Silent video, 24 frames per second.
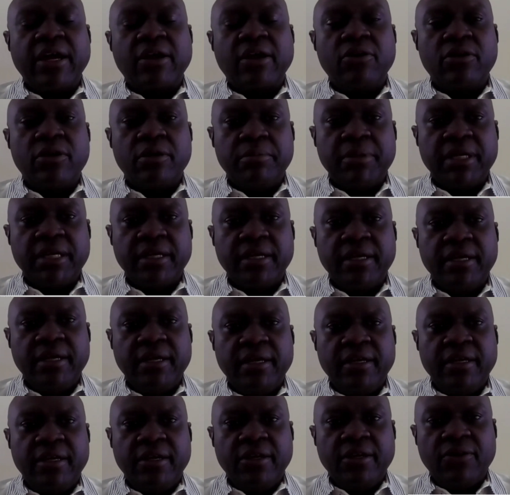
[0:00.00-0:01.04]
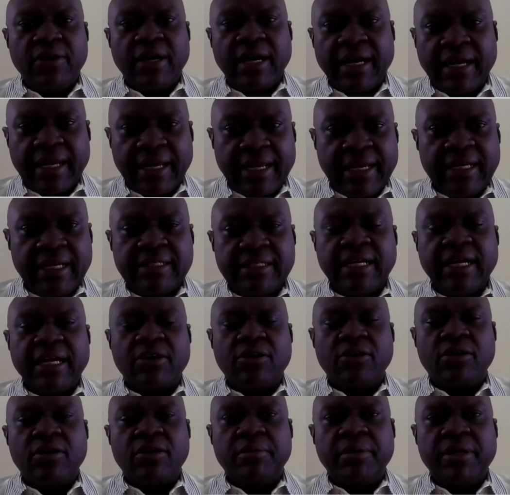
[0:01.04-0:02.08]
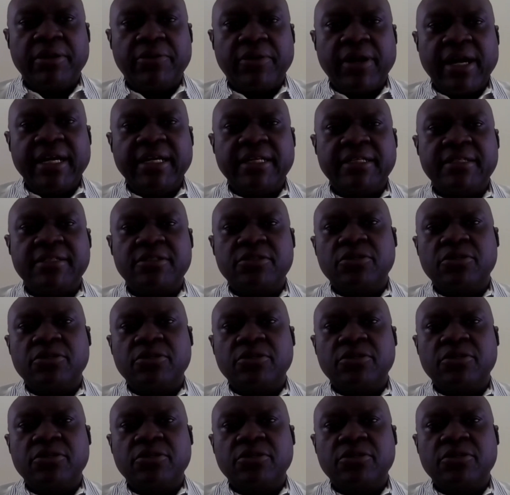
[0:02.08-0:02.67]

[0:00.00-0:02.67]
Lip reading: economy, and get our economy right.